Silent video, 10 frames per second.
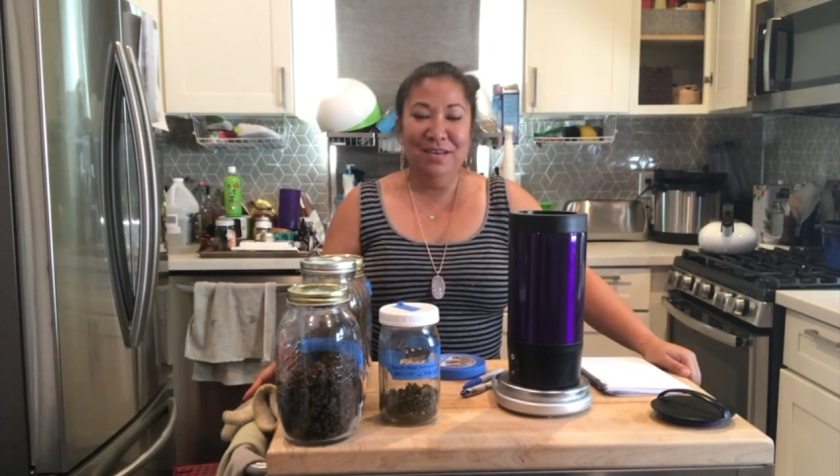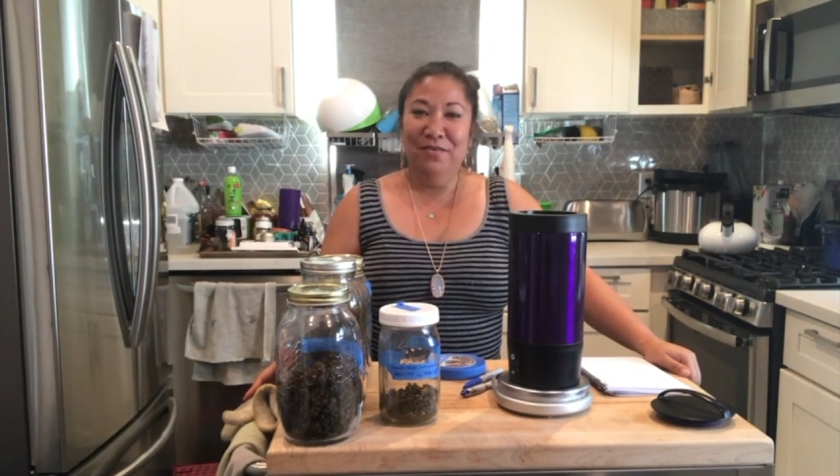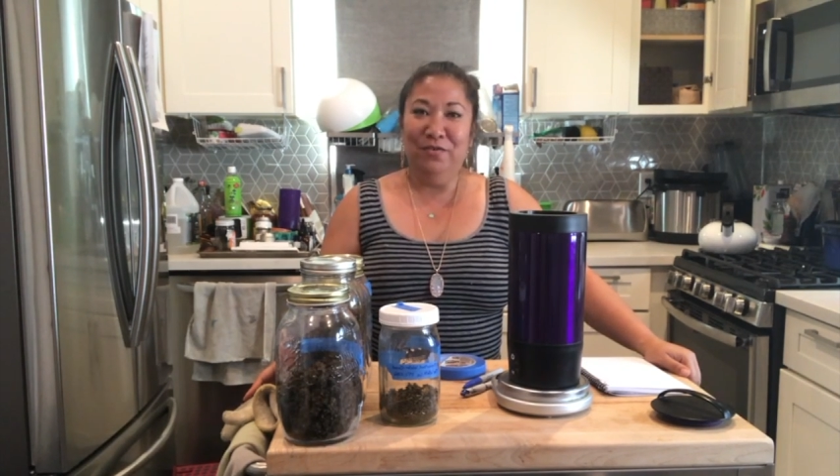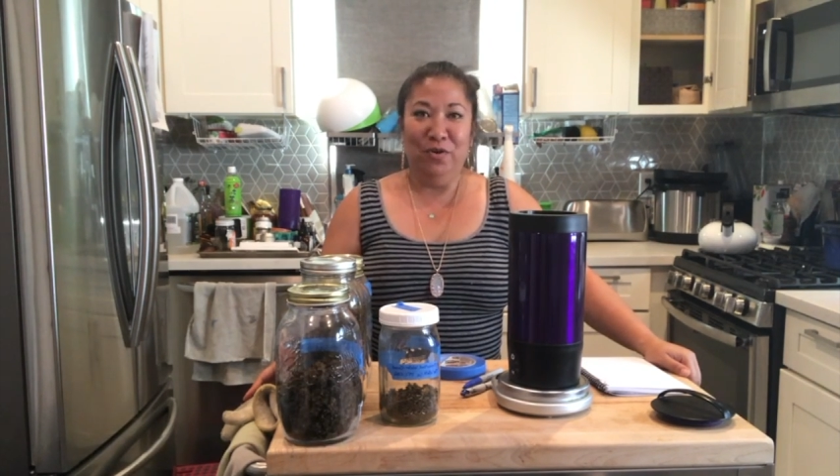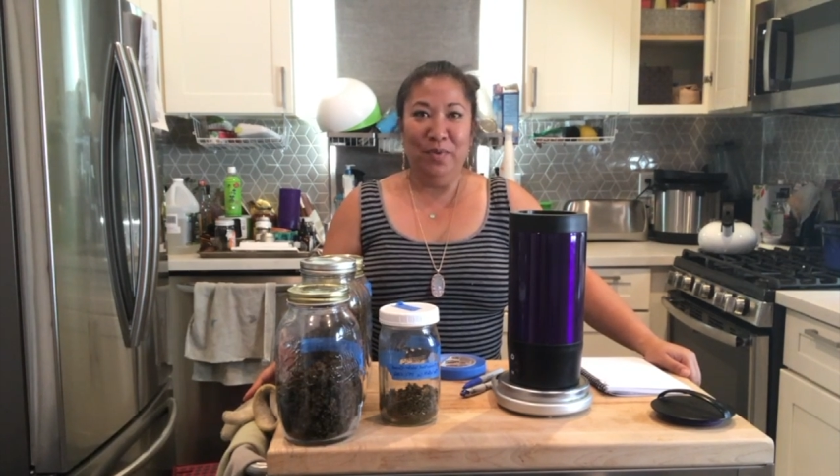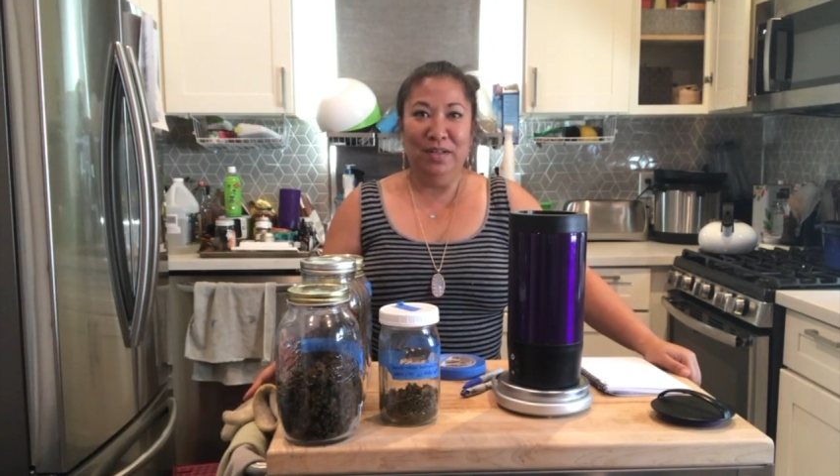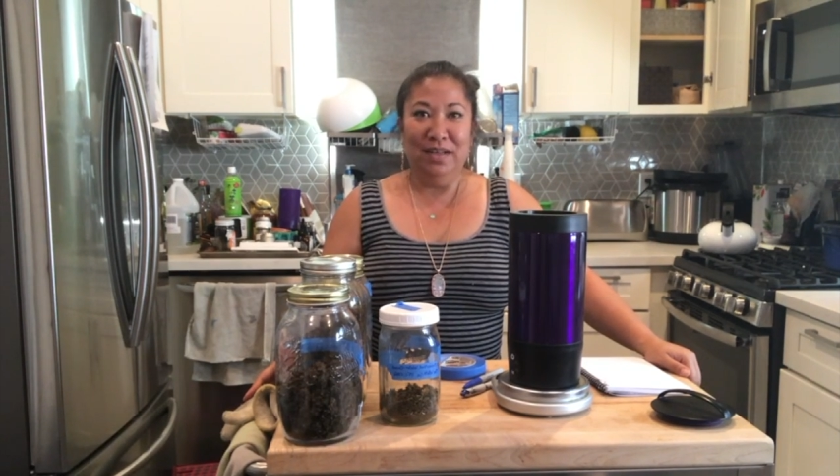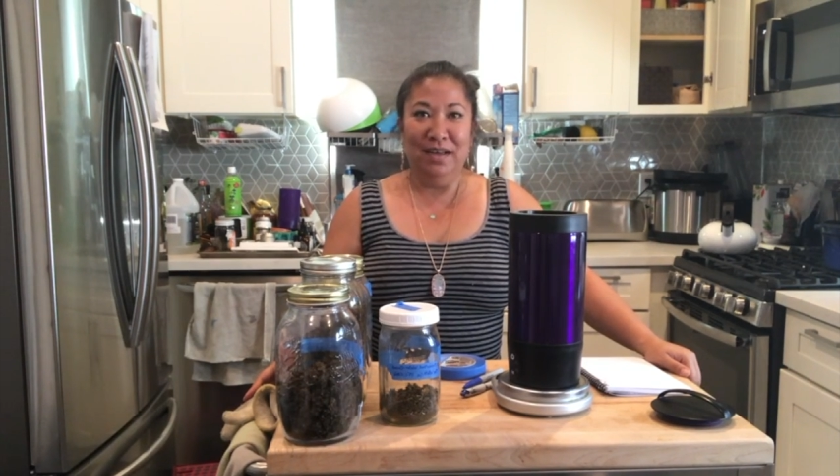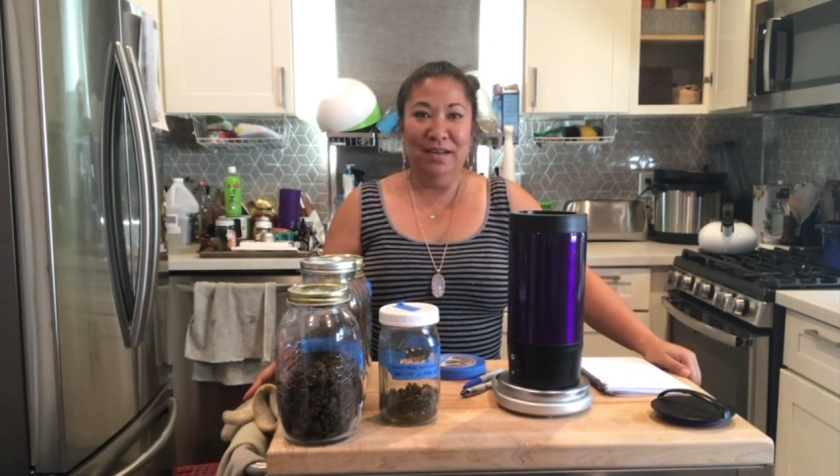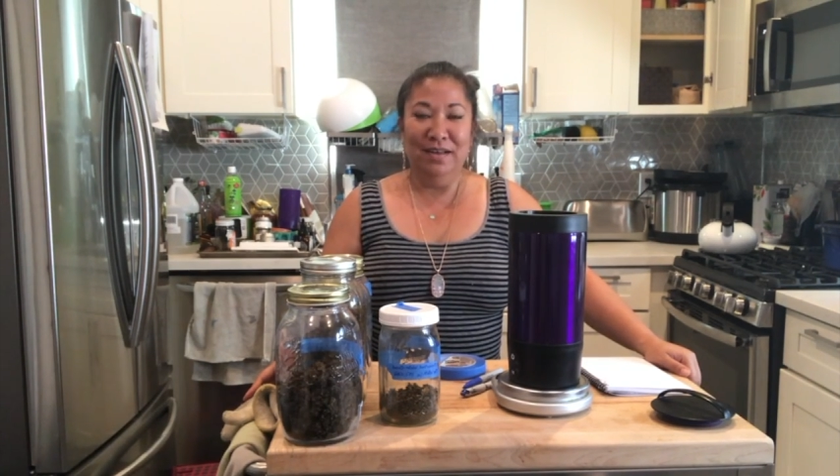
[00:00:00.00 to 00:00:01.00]

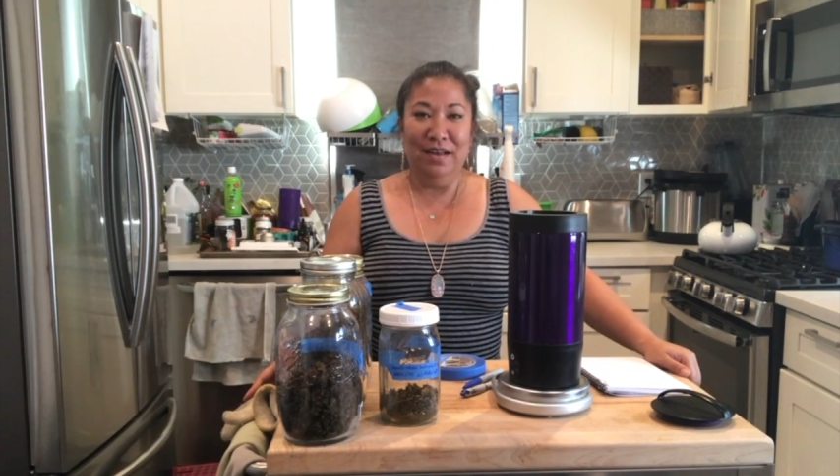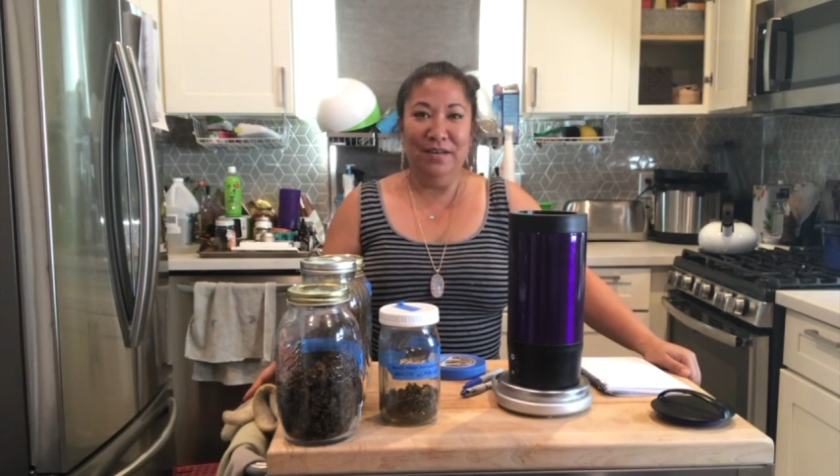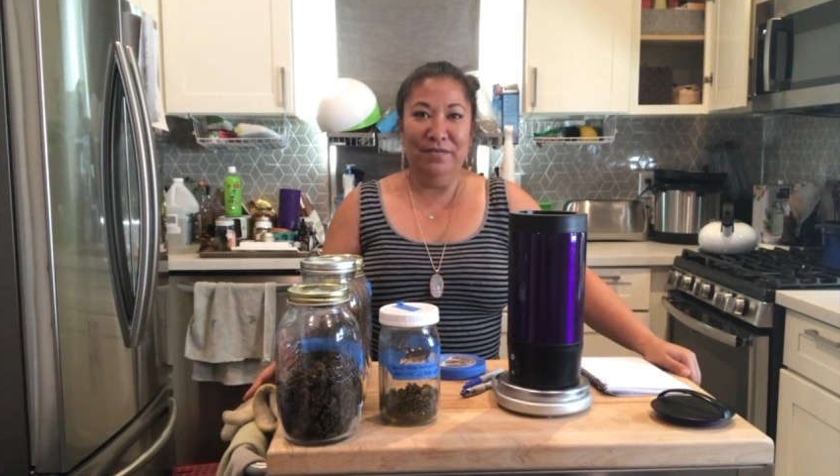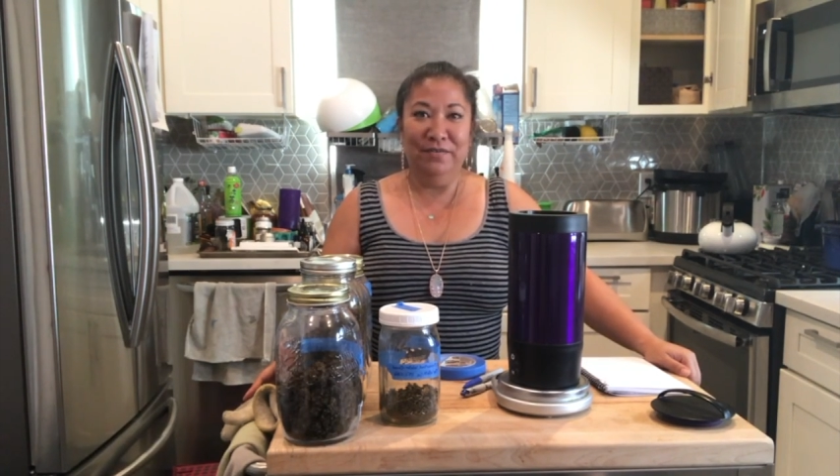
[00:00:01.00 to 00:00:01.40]
Formula of